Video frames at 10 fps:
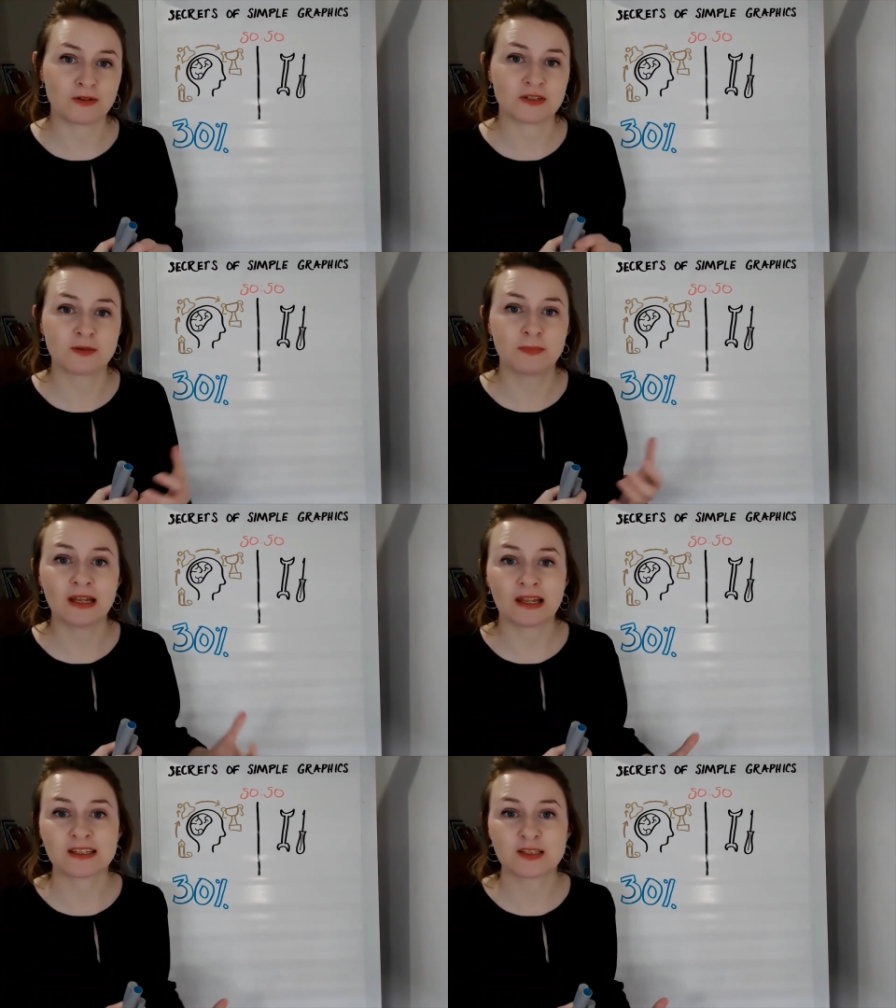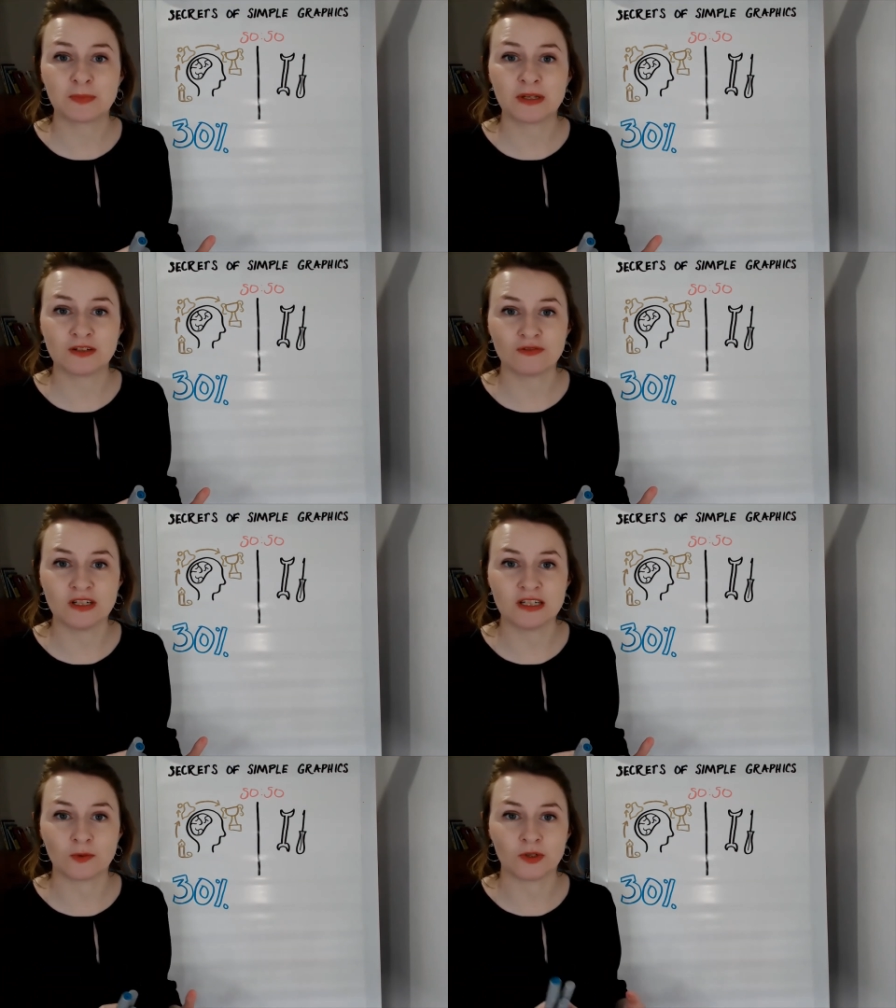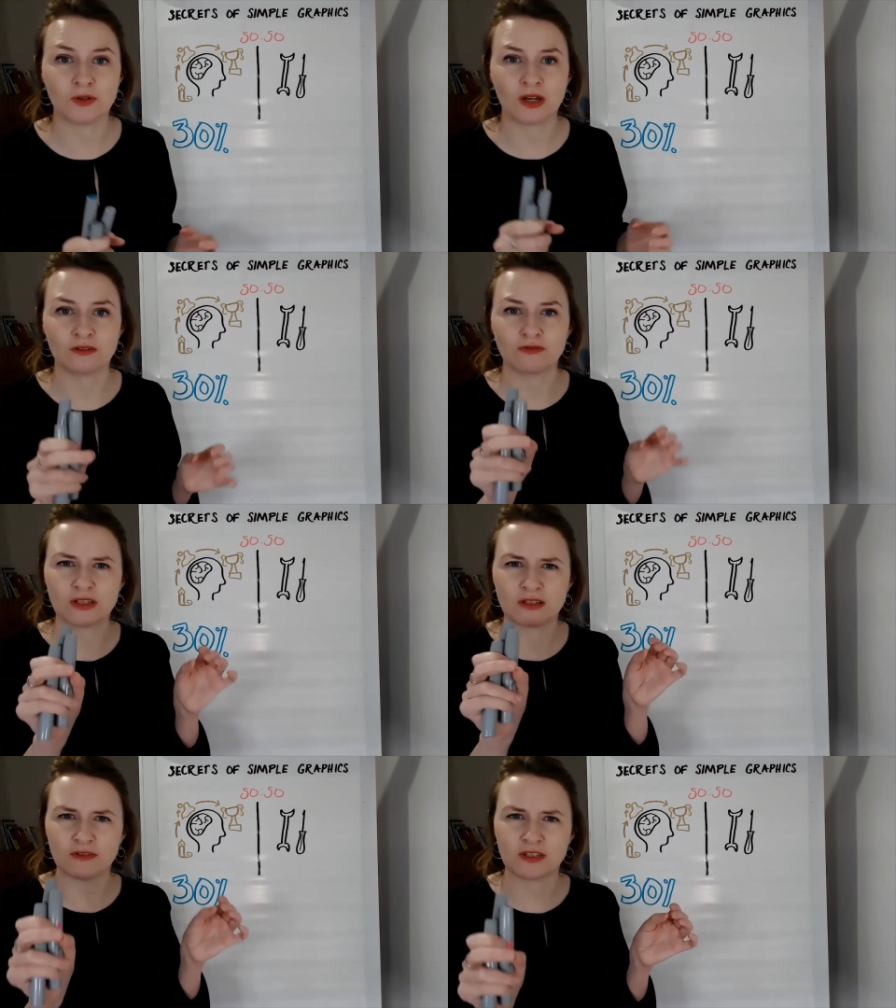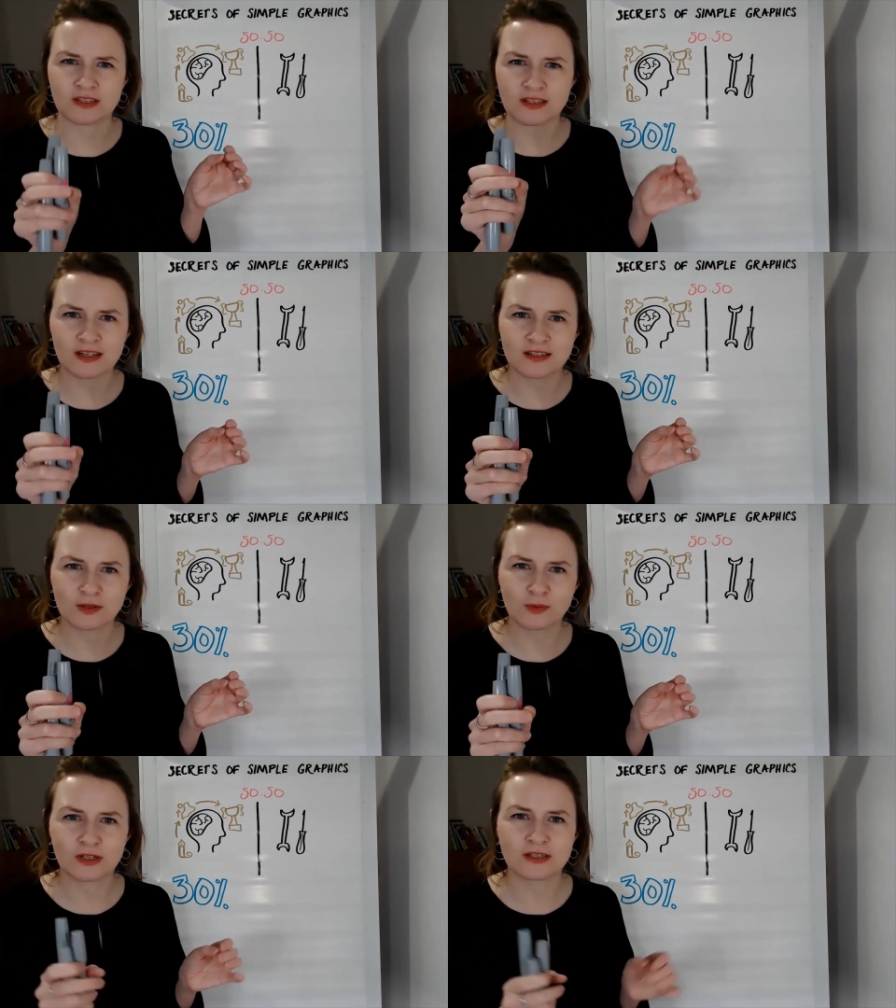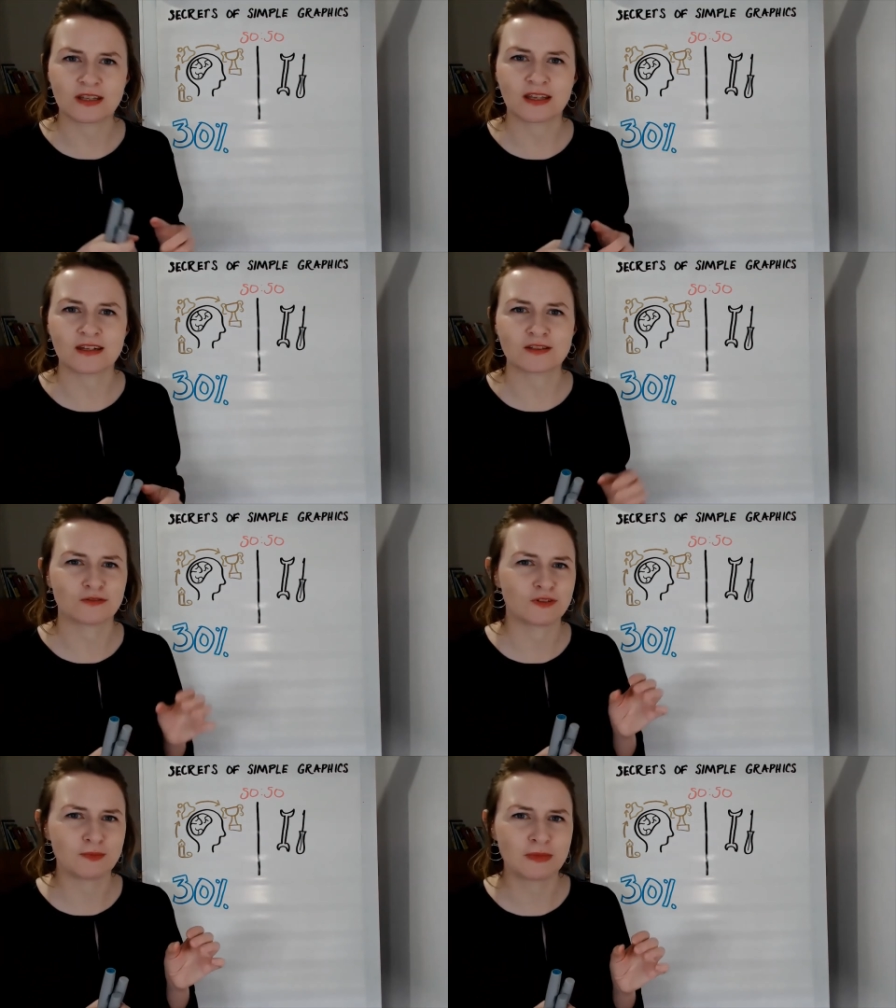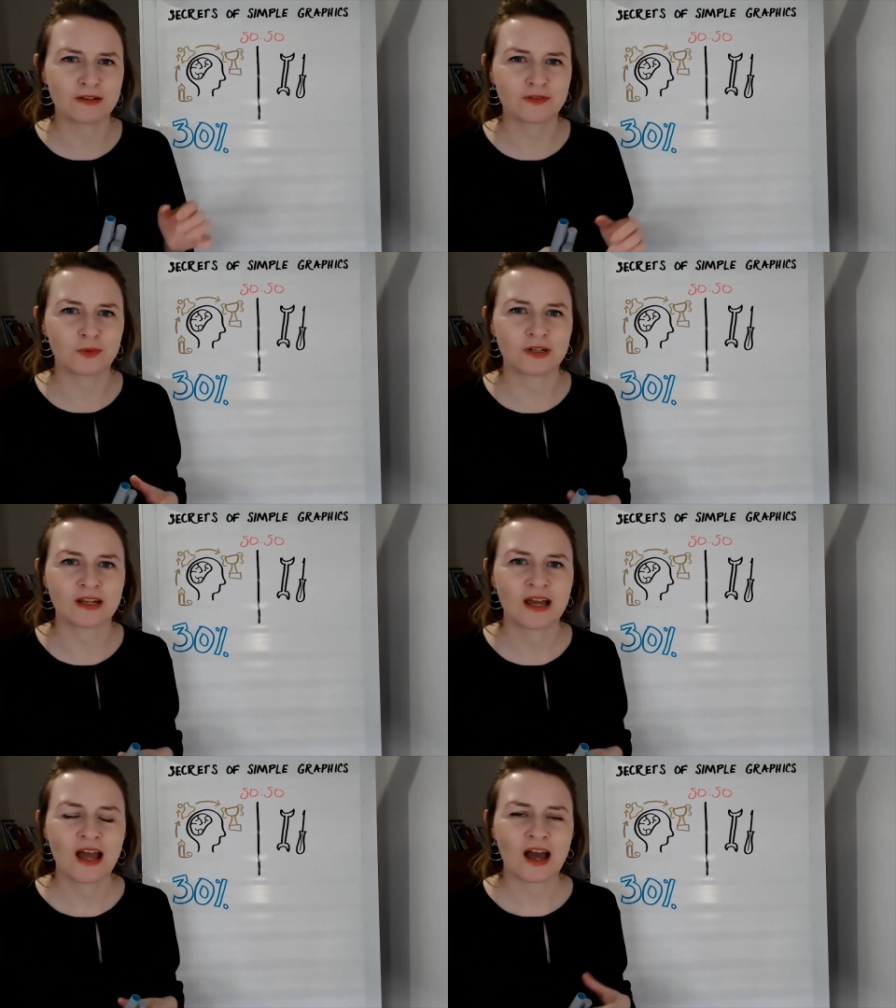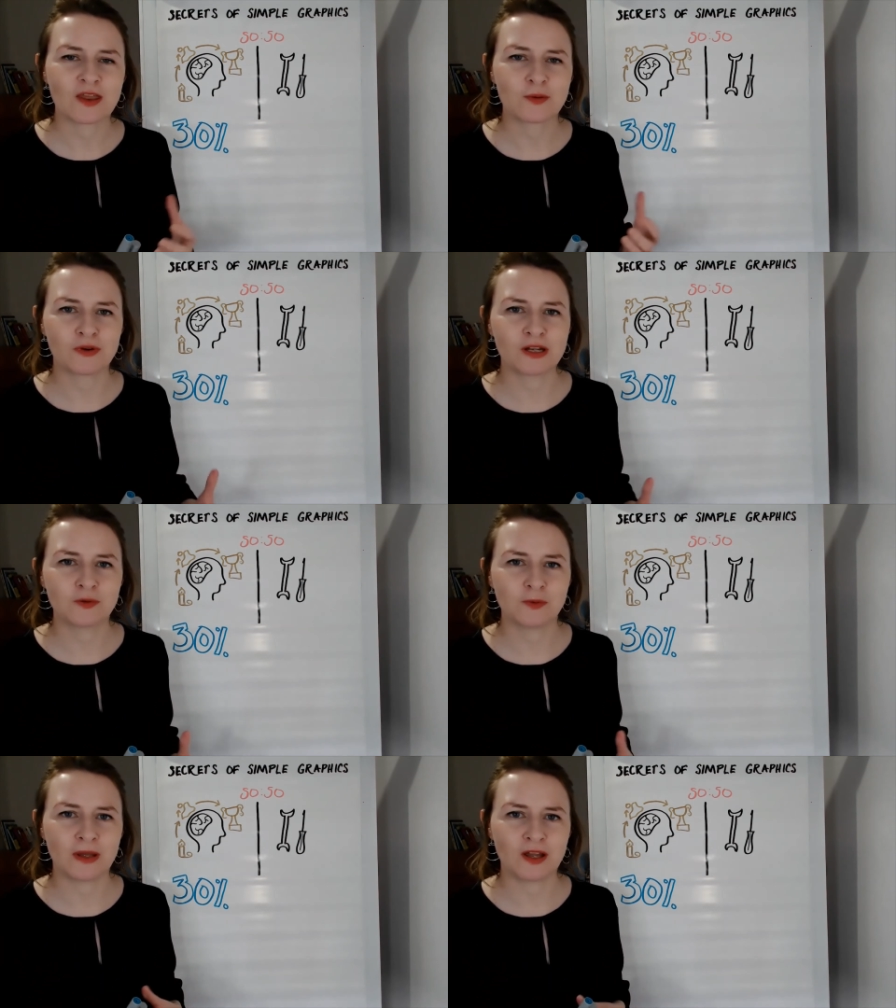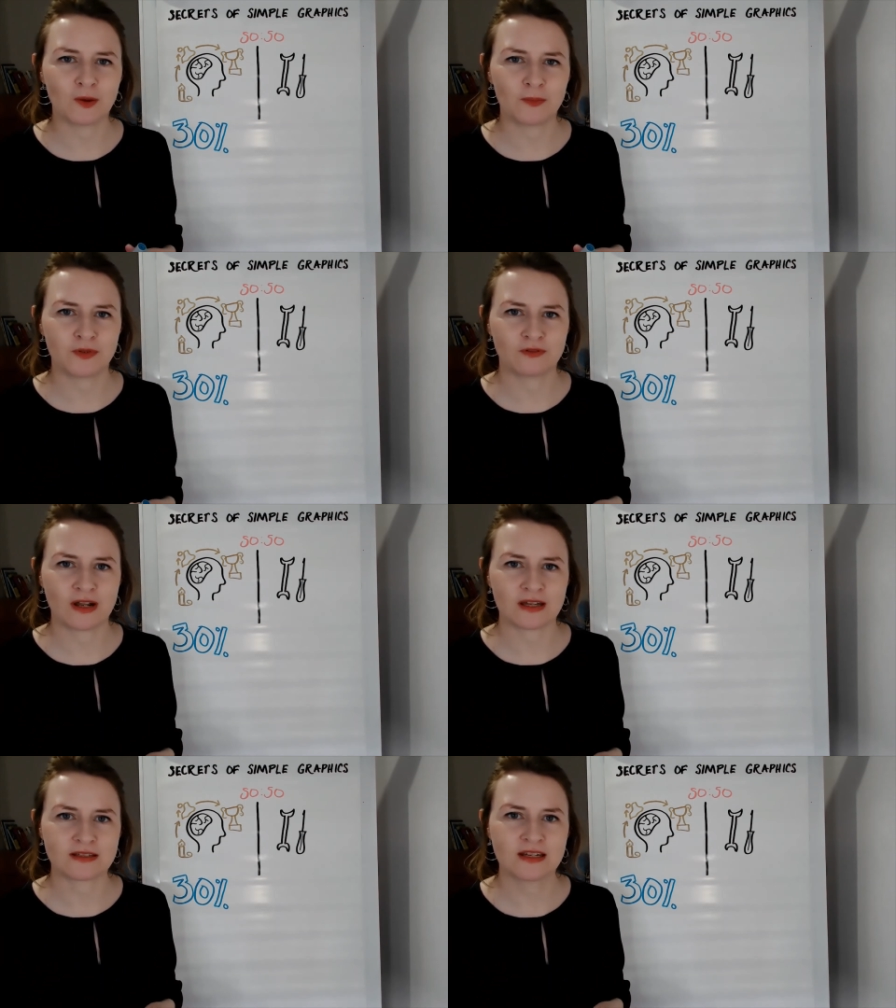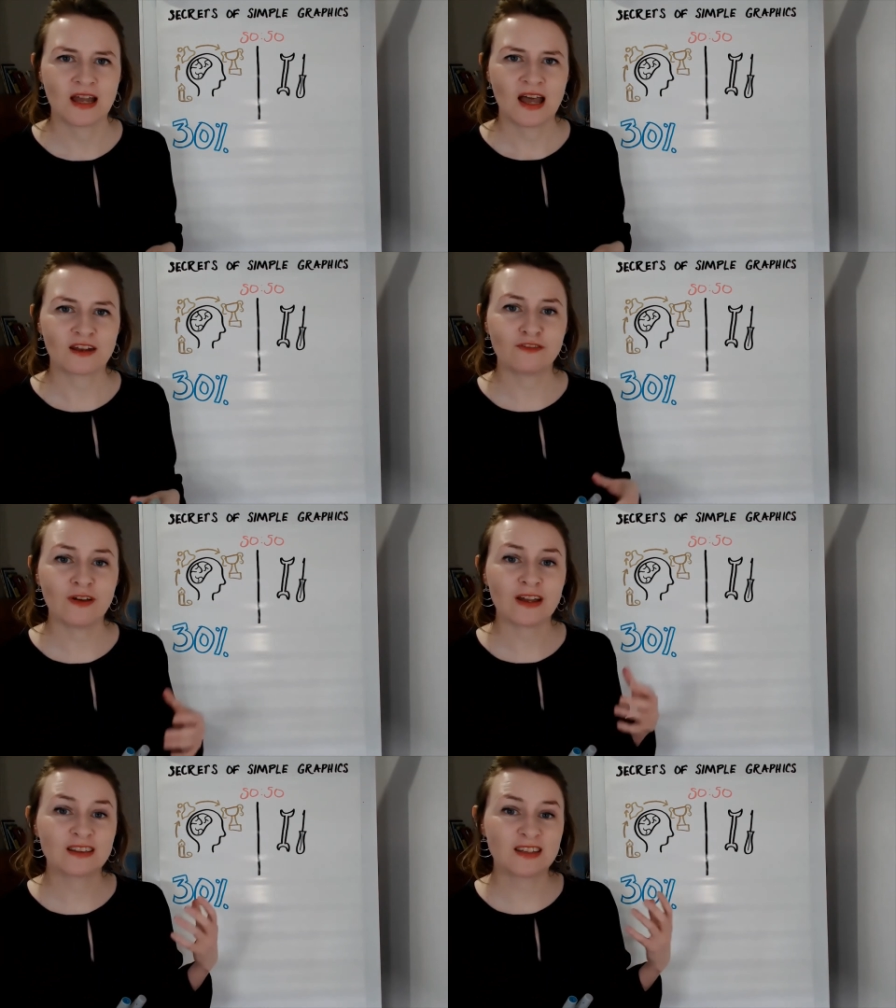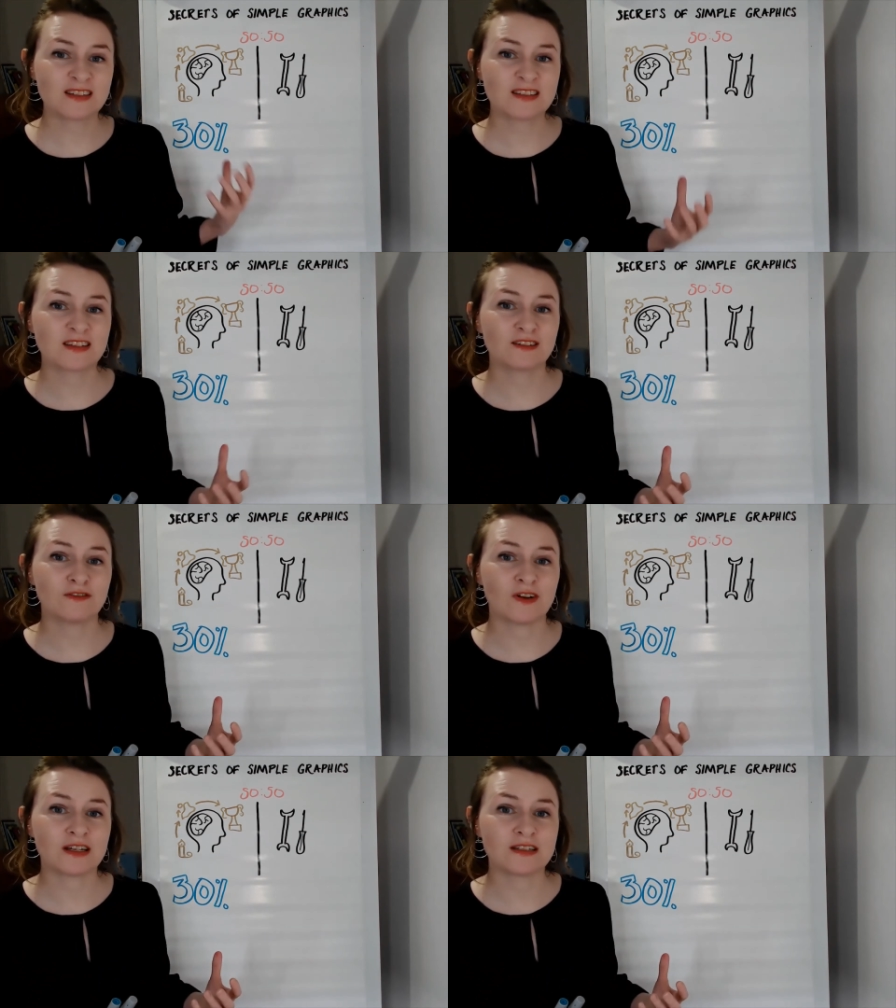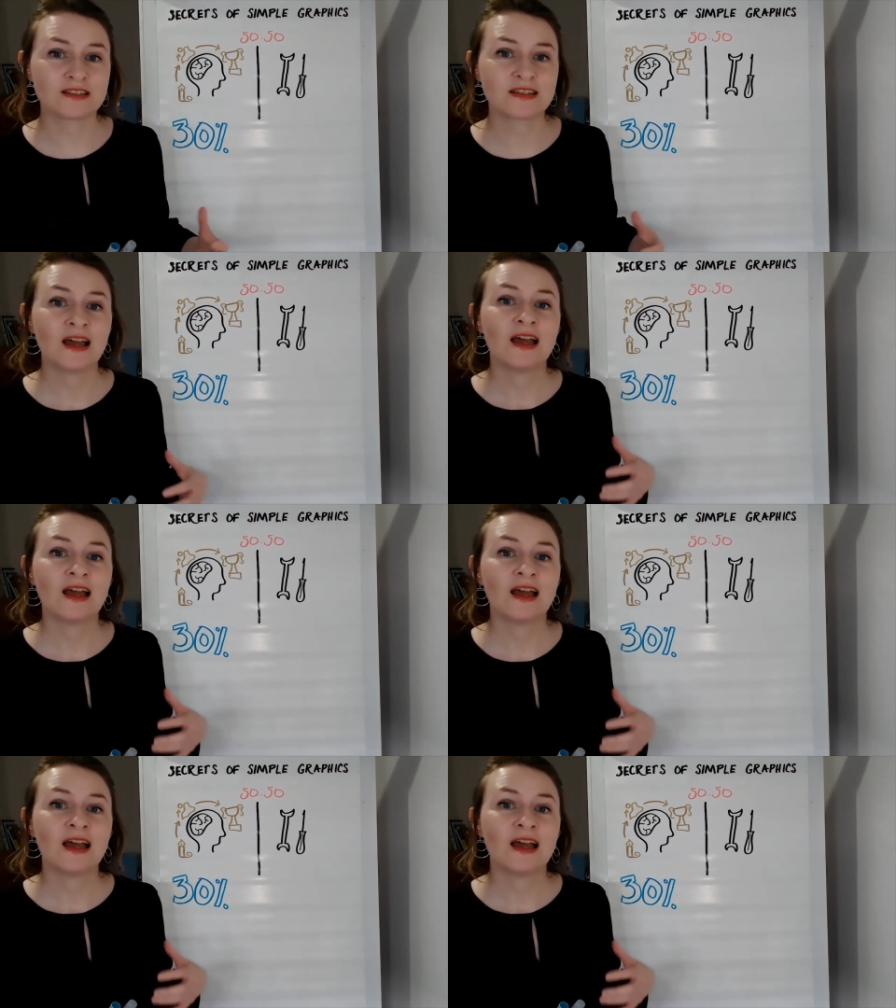It's a bit like speed reading, where you kind of read the sides of the words, I think it is, or read the middle of the word, and the brain will make up the rest. And in fact, this invites